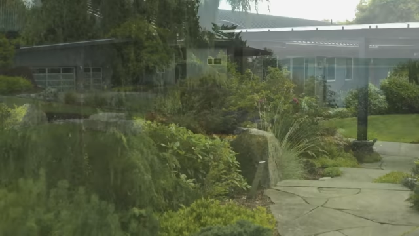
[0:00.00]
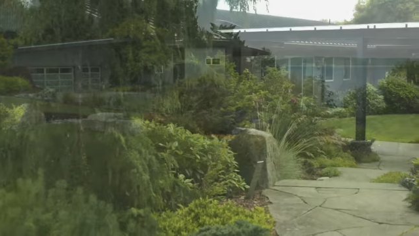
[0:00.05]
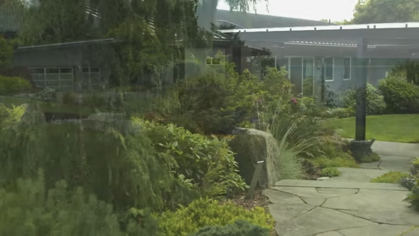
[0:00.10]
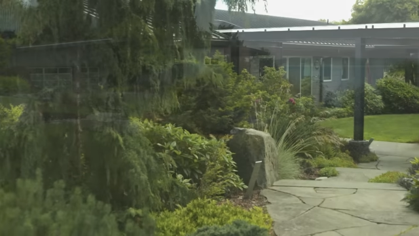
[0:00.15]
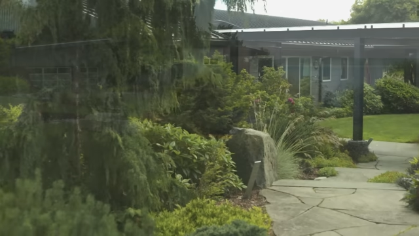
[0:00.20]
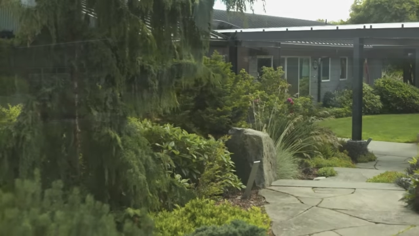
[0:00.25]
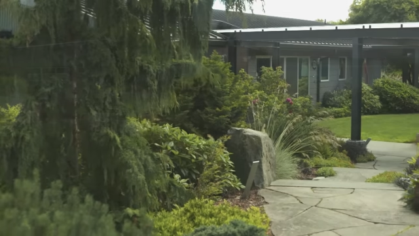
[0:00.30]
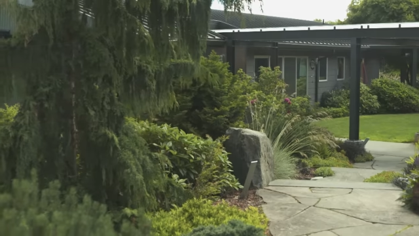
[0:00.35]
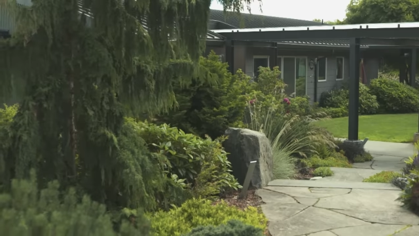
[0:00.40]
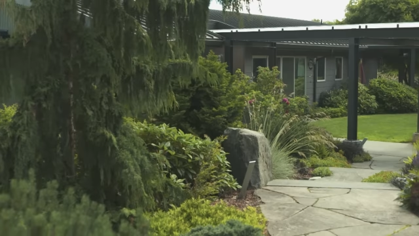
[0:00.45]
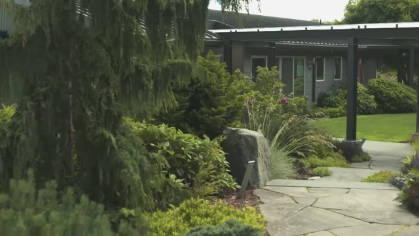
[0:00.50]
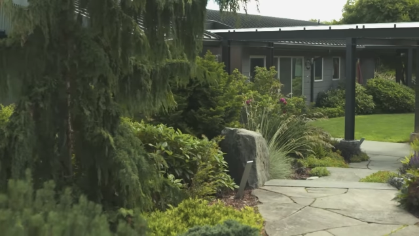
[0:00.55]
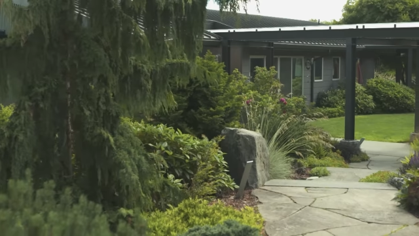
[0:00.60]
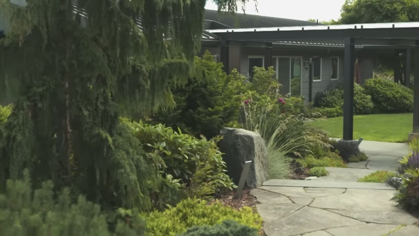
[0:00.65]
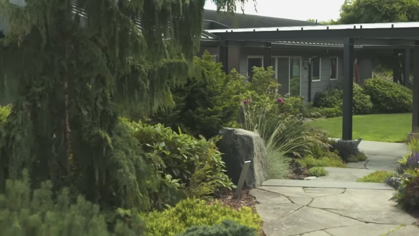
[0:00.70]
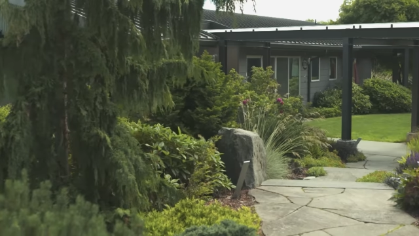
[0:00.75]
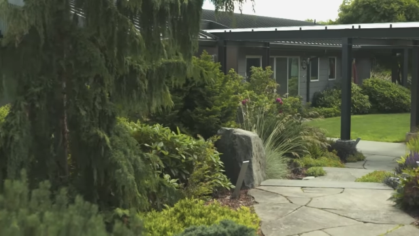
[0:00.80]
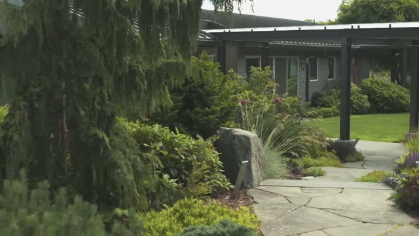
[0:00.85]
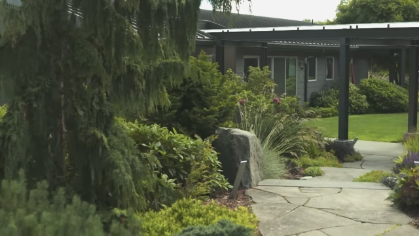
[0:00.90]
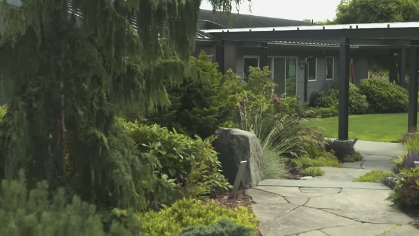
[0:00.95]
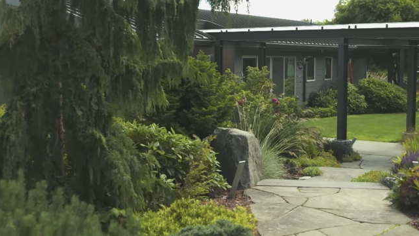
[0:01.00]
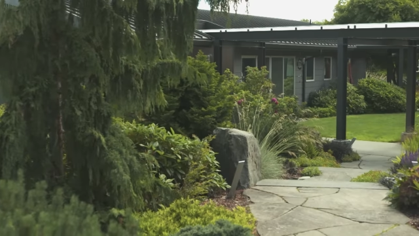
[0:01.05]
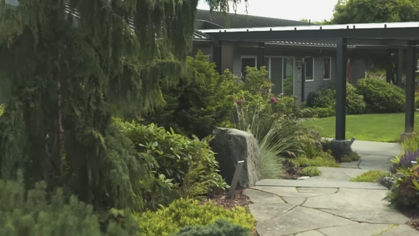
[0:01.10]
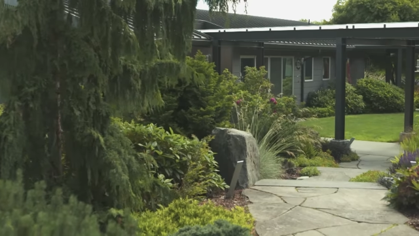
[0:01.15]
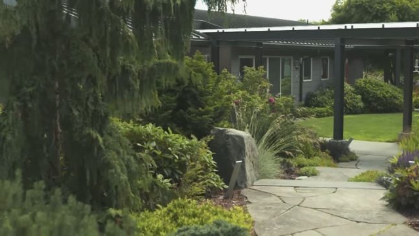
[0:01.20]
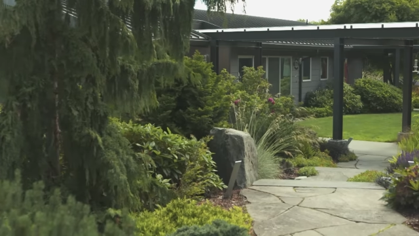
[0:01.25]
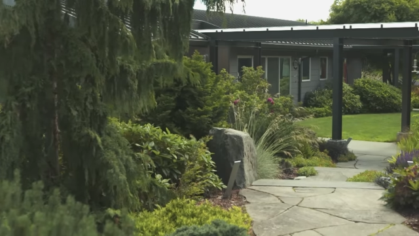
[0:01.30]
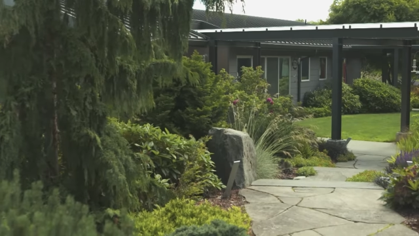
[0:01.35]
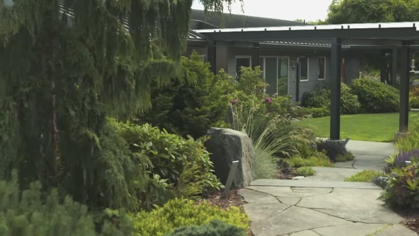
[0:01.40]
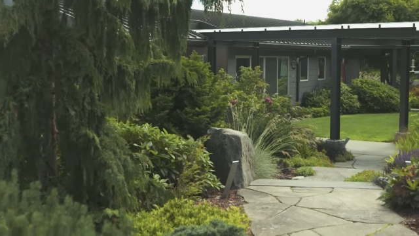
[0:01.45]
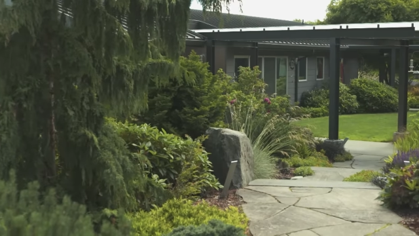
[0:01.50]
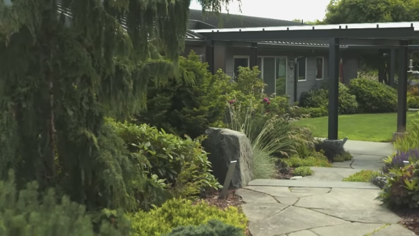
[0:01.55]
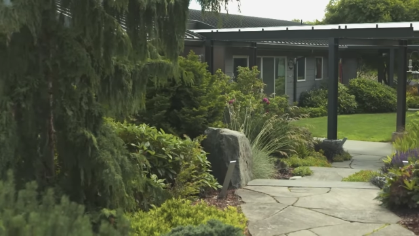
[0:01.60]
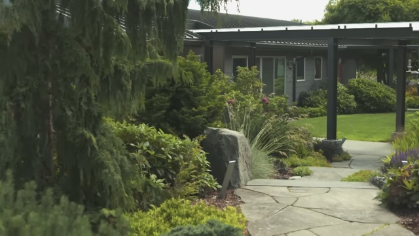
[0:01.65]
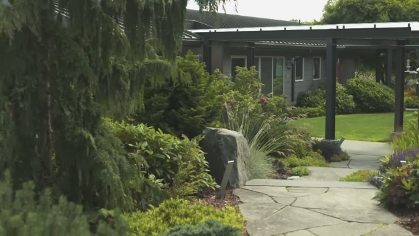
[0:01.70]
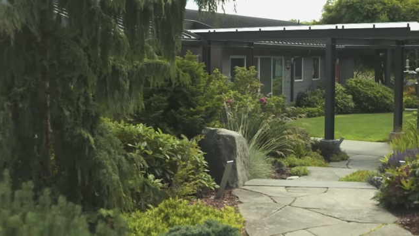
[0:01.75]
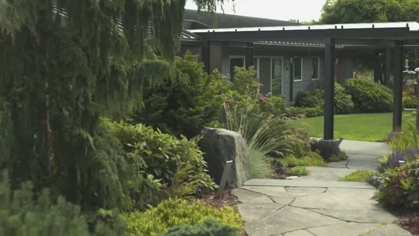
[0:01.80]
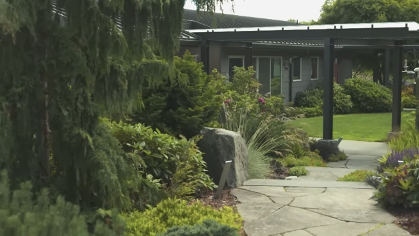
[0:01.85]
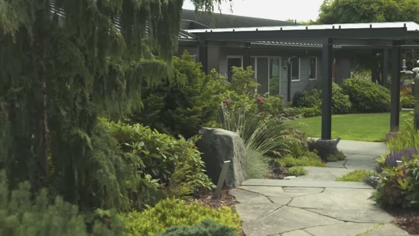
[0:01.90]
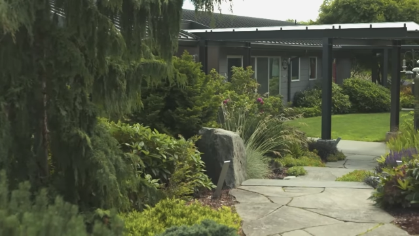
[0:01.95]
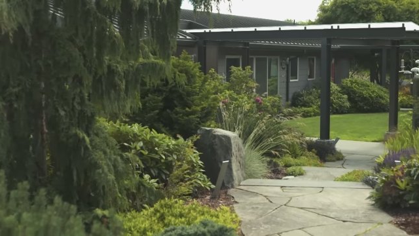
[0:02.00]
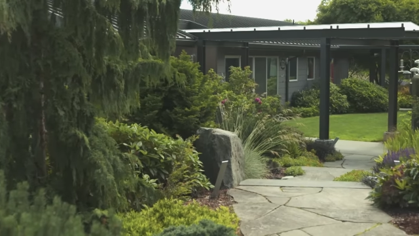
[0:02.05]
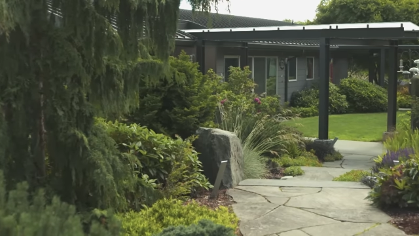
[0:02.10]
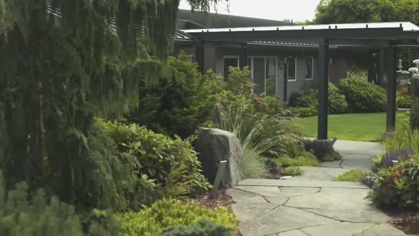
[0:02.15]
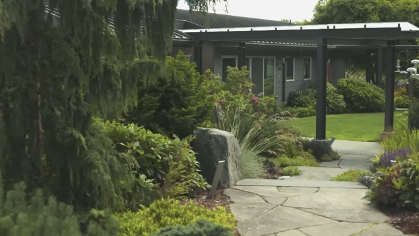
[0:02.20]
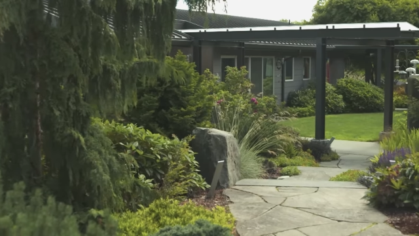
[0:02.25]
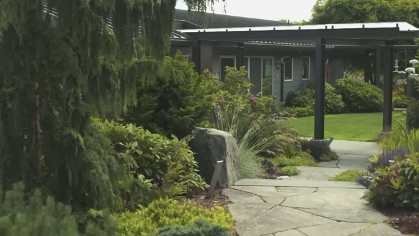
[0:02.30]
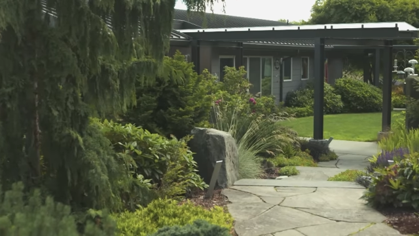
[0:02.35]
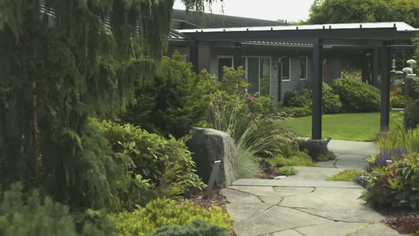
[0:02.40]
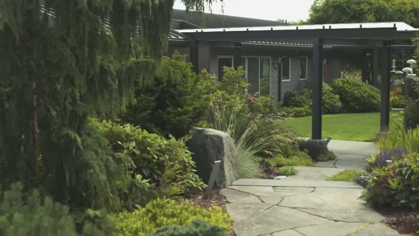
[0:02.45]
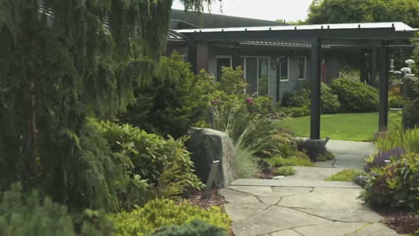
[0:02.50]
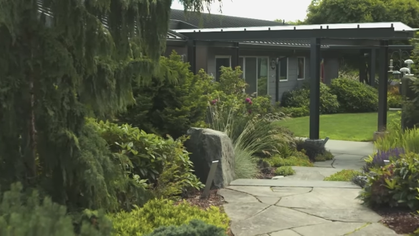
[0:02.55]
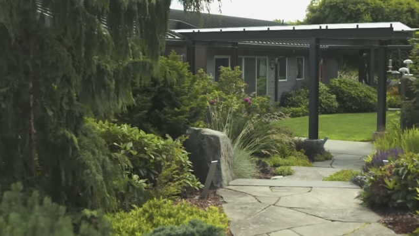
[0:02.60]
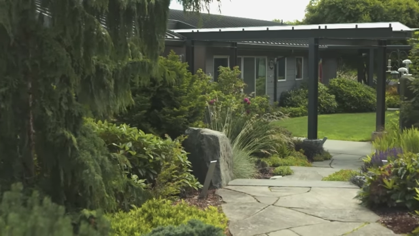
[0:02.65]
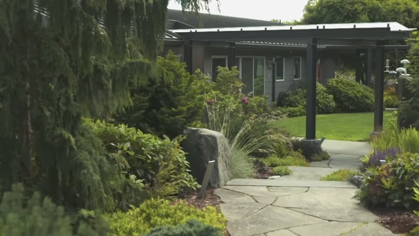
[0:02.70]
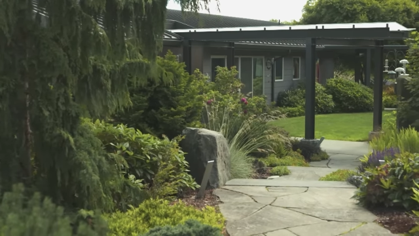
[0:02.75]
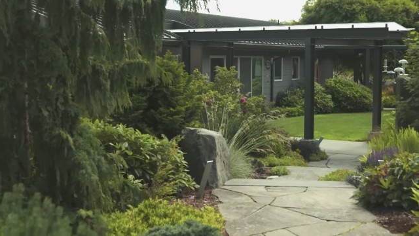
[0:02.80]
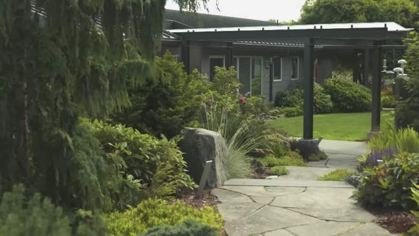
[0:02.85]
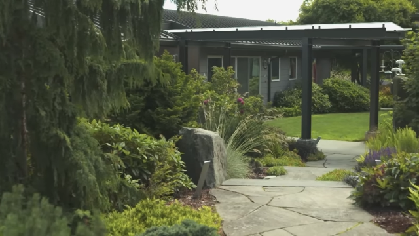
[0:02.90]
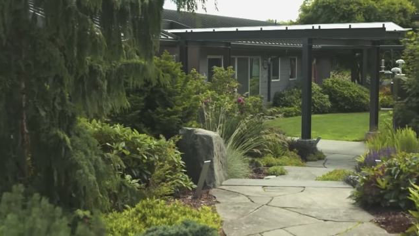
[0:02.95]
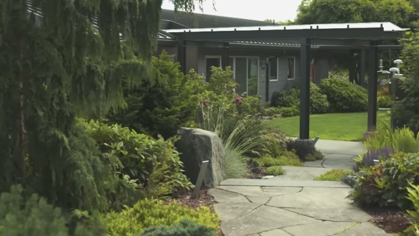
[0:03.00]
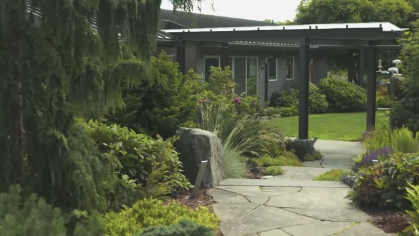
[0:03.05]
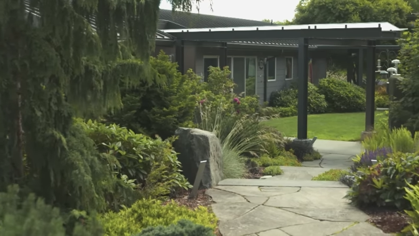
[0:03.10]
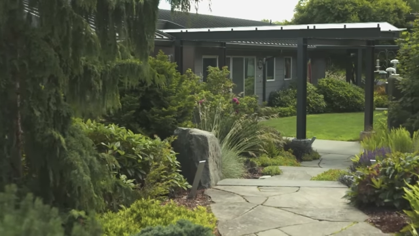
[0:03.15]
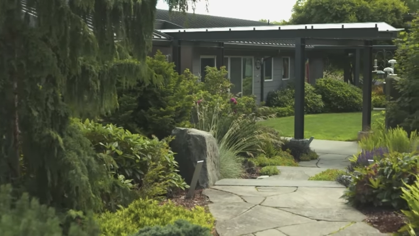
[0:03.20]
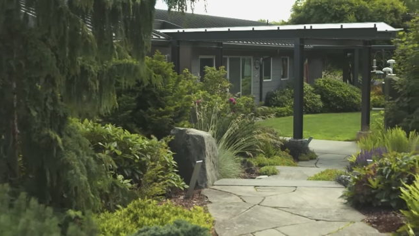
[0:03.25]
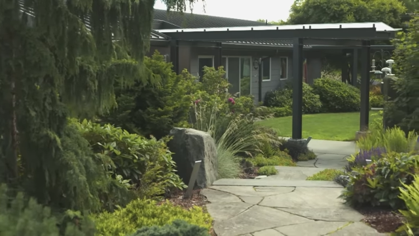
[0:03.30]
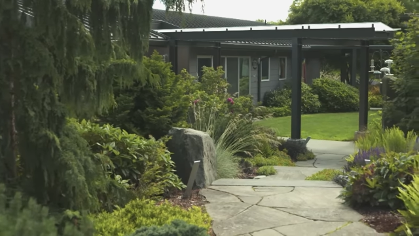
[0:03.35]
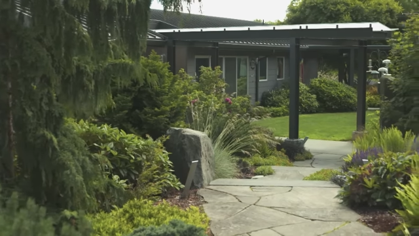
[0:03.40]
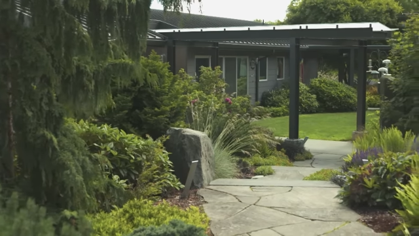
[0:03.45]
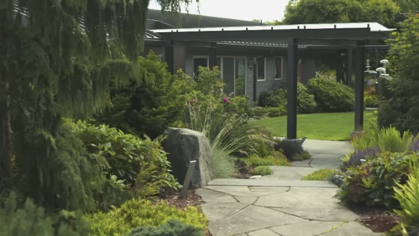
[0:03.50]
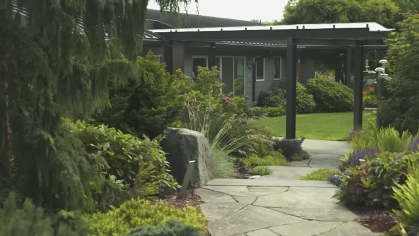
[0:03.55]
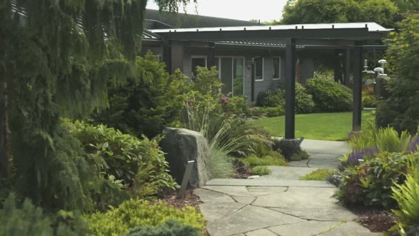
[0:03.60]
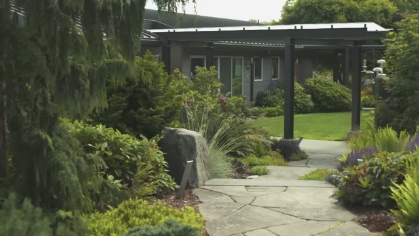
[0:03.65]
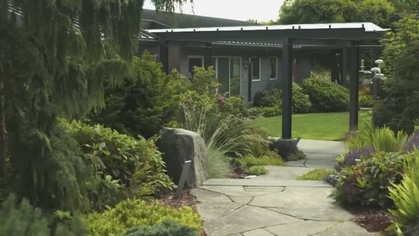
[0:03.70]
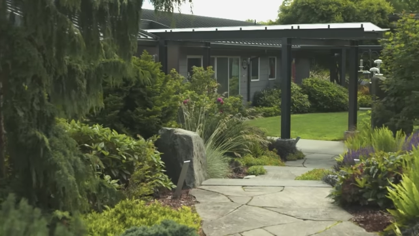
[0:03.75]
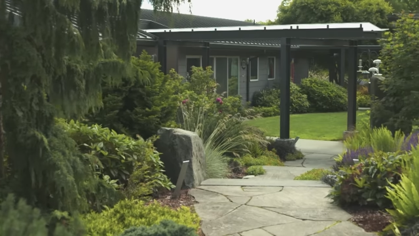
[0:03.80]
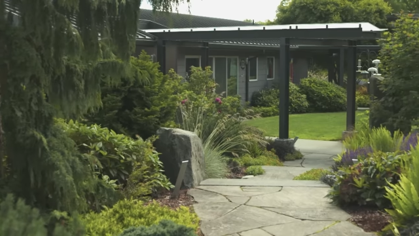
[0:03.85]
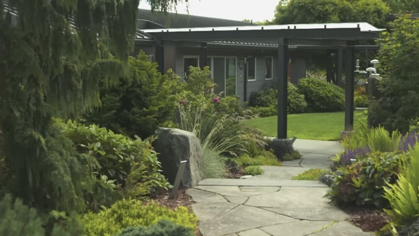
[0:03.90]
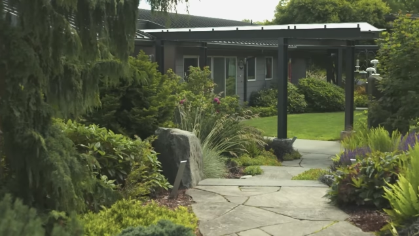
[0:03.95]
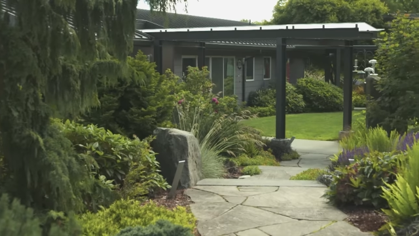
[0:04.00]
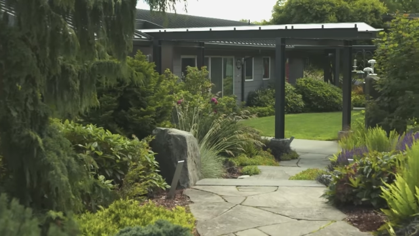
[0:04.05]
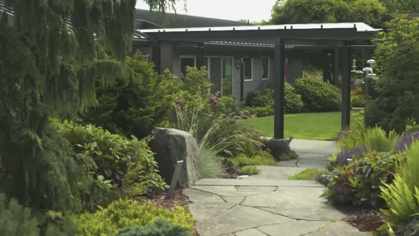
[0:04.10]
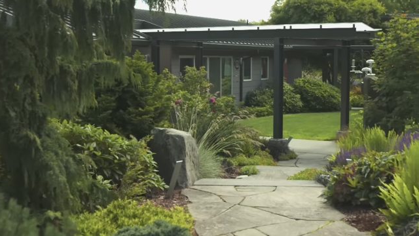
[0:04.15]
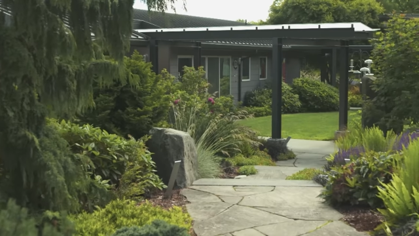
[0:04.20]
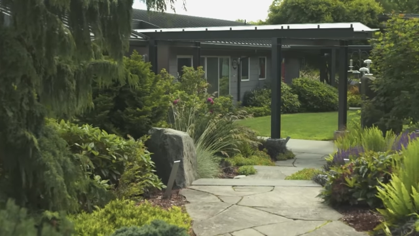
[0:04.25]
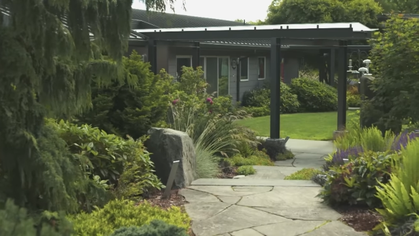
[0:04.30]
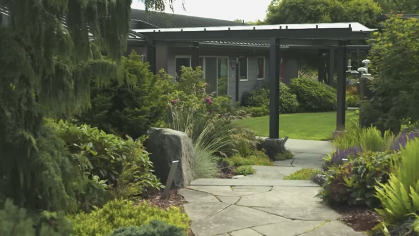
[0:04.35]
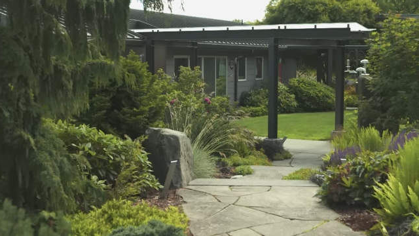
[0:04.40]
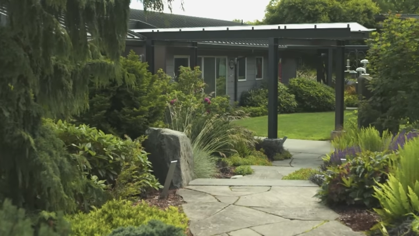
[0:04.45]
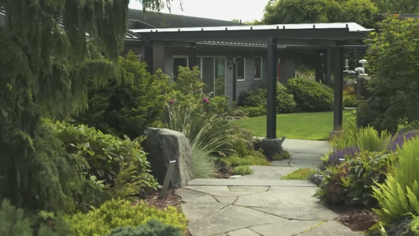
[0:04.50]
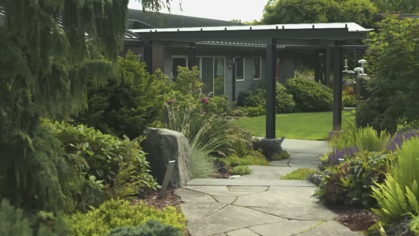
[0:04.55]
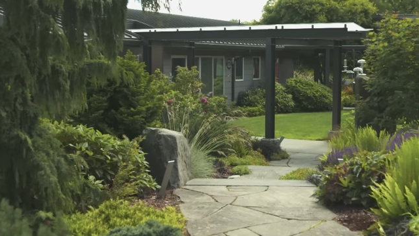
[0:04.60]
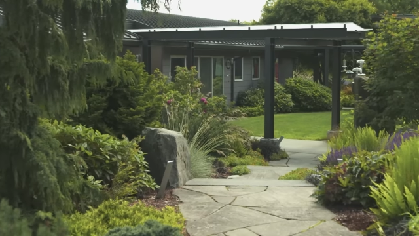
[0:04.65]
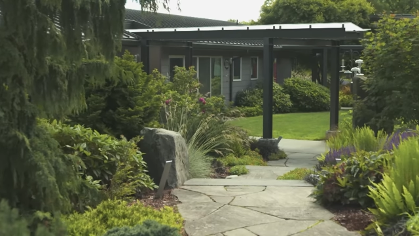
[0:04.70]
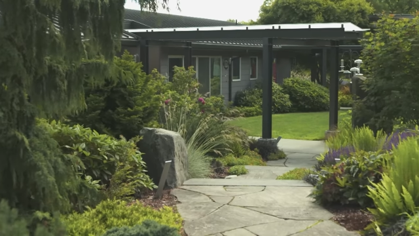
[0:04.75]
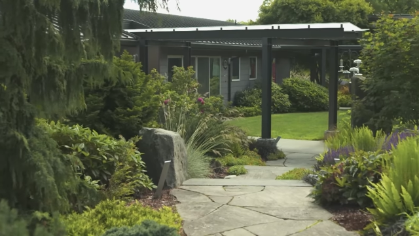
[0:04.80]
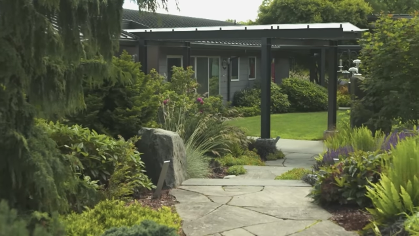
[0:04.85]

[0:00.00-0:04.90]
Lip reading: (no speaker visible)